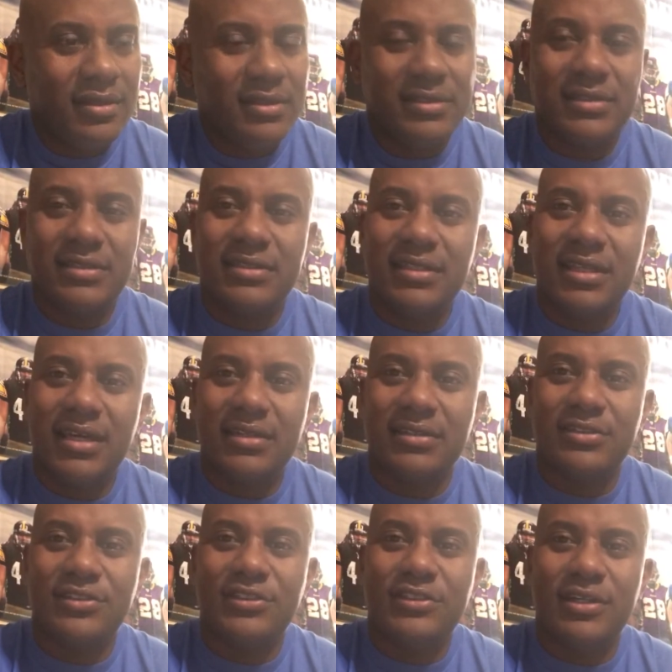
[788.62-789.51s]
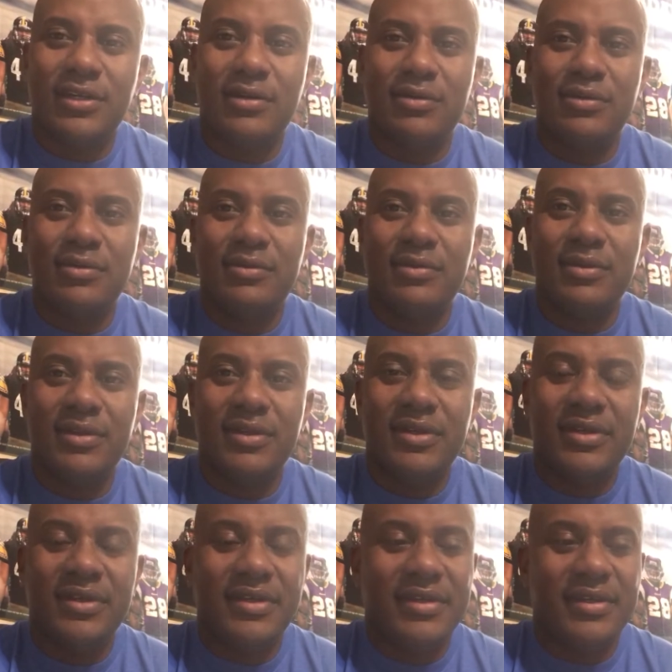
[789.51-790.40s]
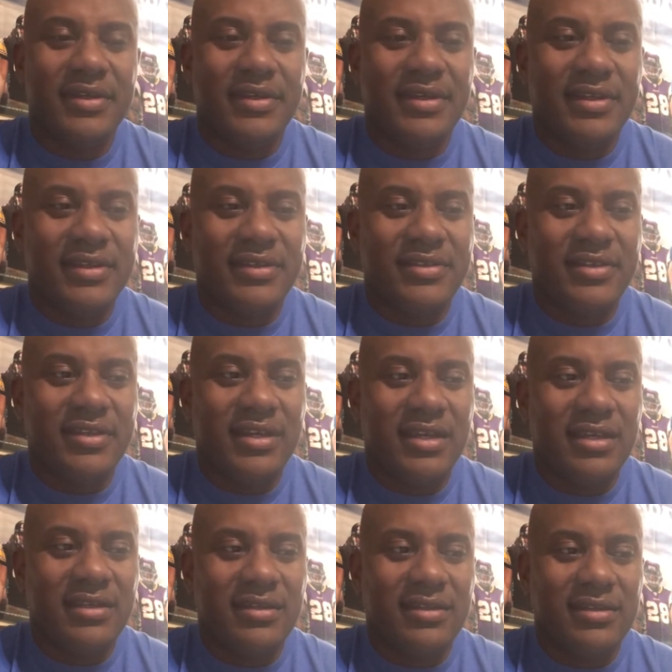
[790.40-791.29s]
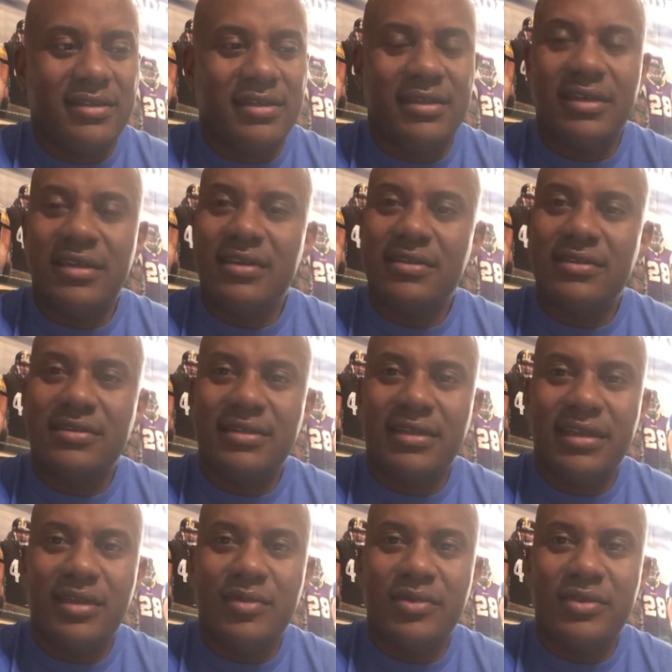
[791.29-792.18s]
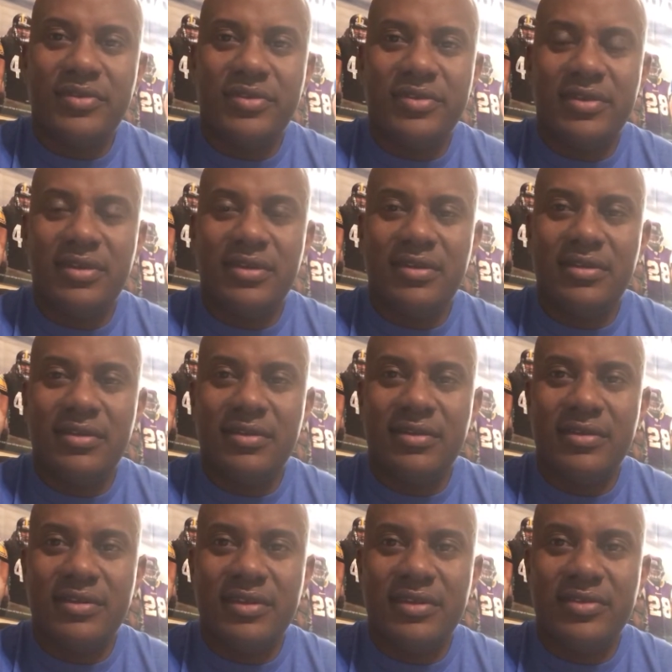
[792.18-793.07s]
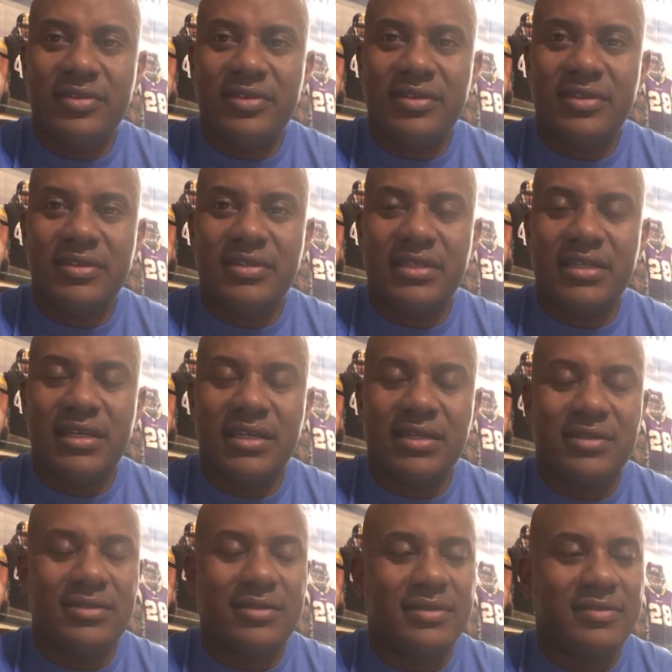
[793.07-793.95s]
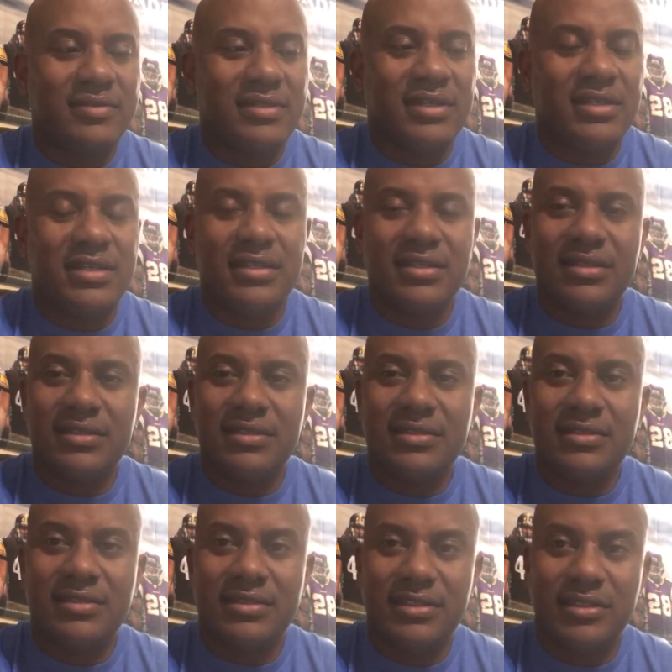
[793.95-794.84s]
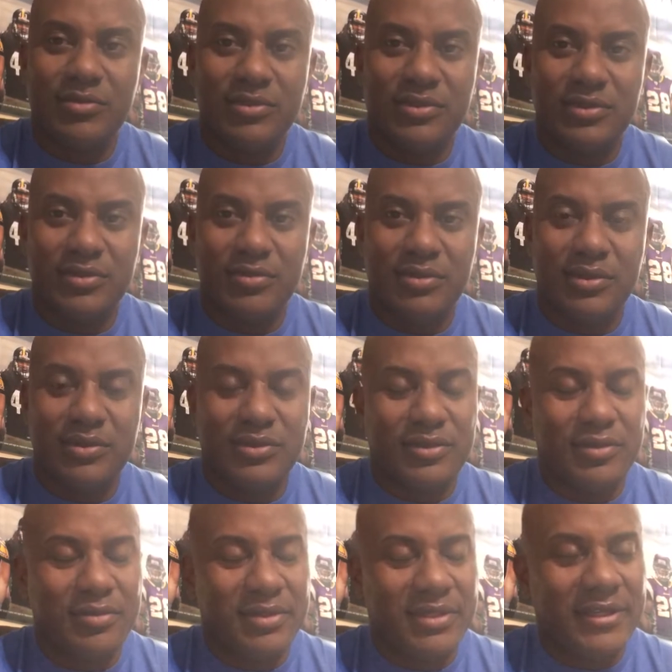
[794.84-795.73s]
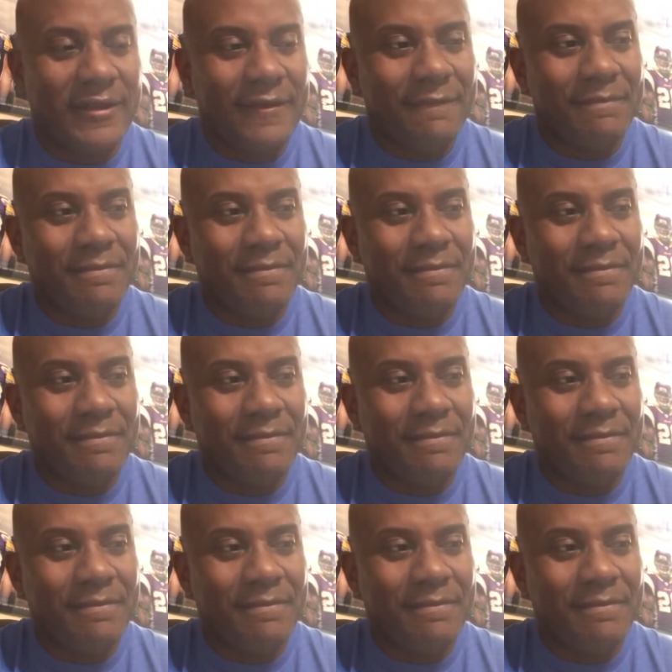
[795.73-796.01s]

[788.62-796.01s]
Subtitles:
a show. It's not an entertainment center. It's a house of God. The temple's supposed to be.